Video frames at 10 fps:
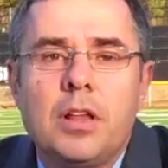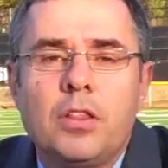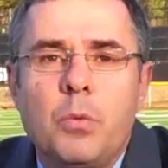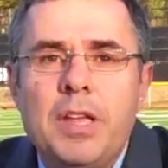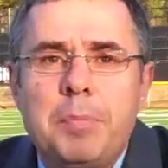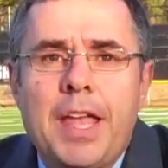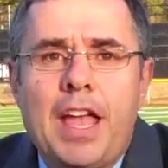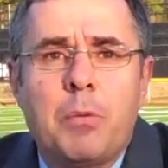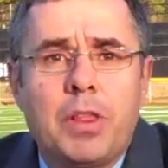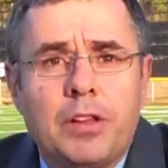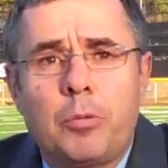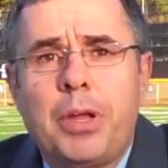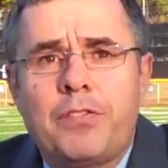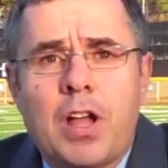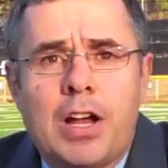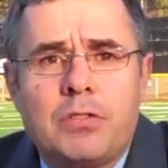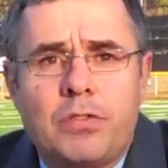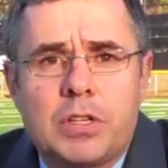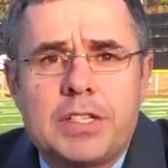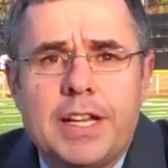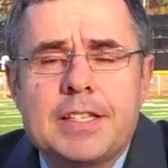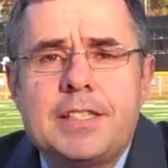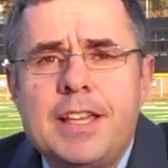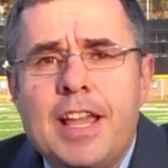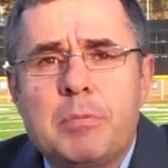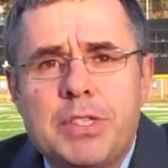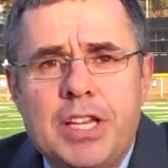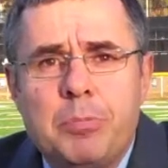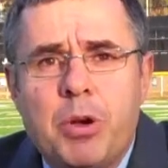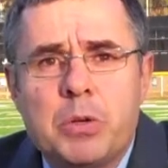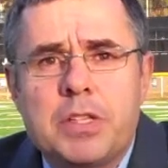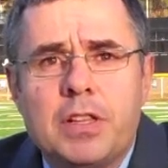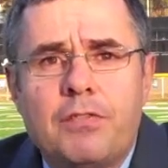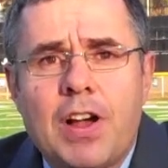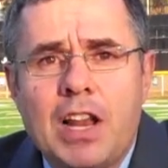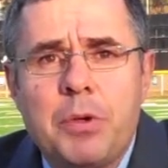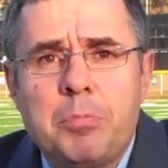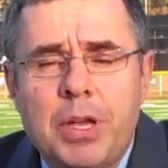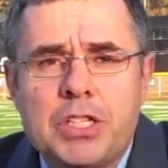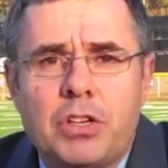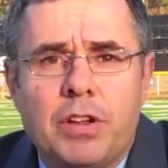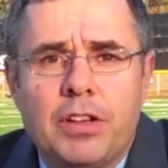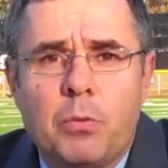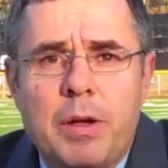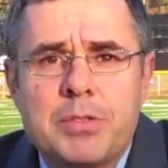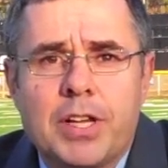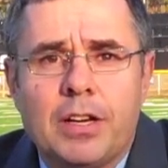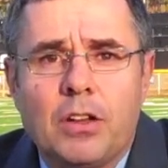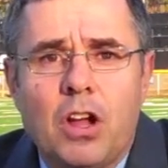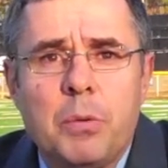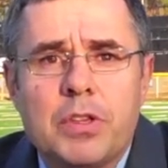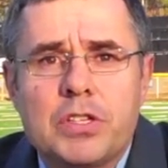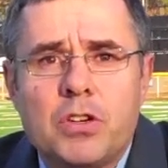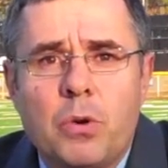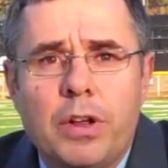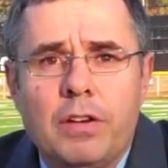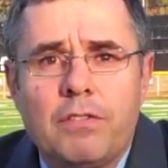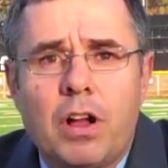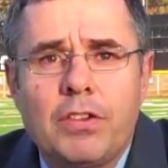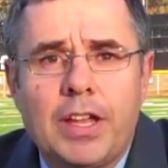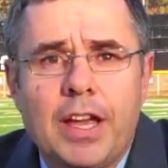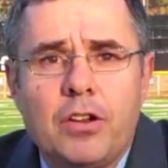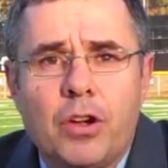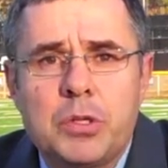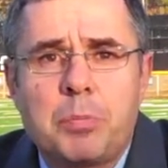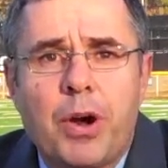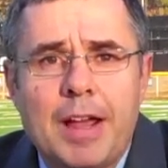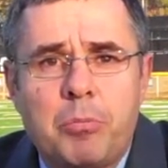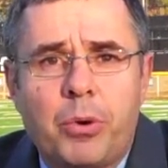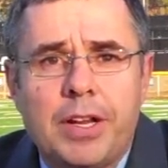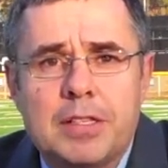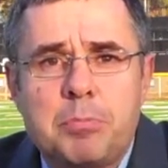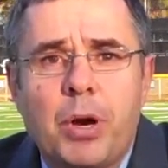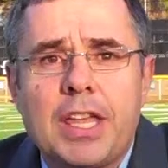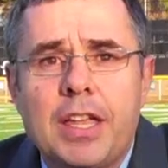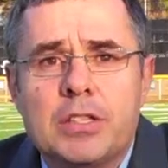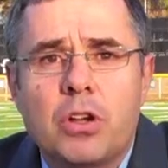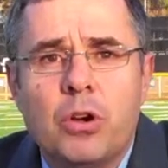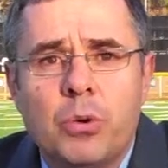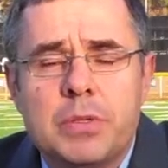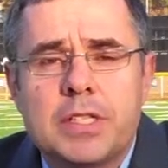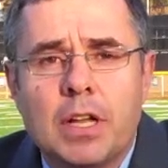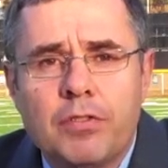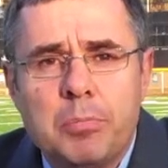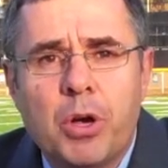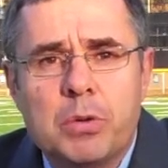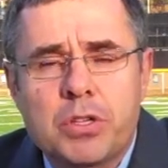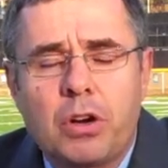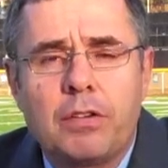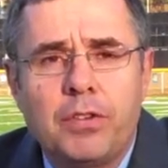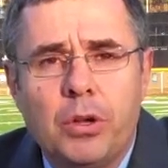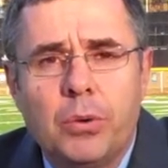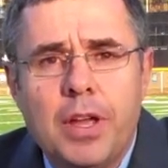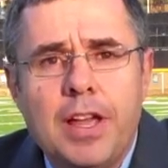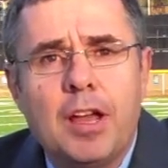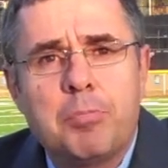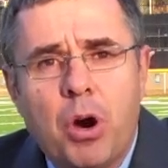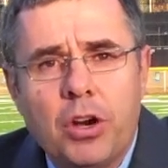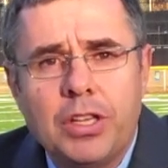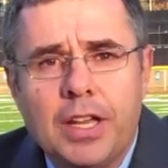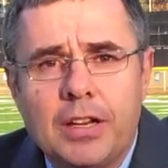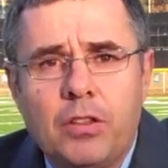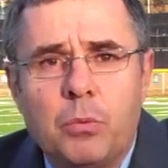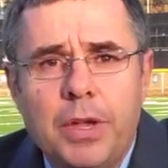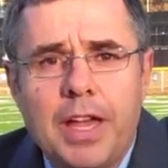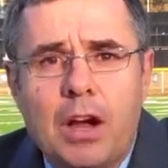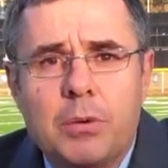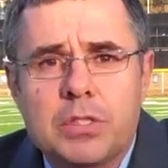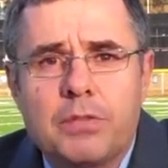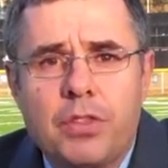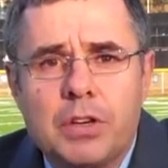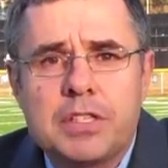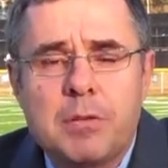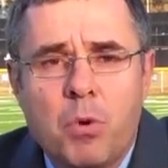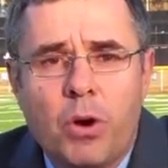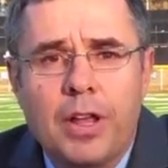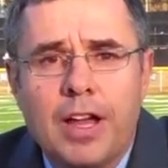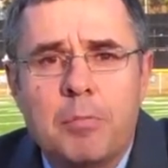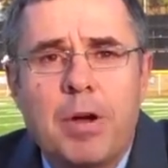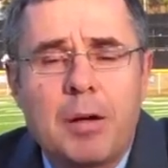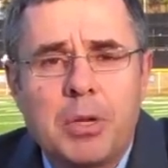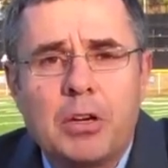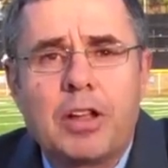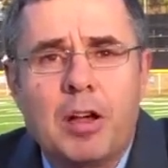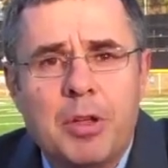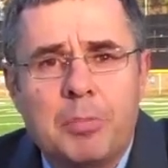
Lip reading: The week began with a little bit of controversy as TMZ posted the following picture on their website along with a story involving head coach Brad Prince breaking his own self-imposed curfew and partying into the wee hours of Thursday morning at a popular Cumming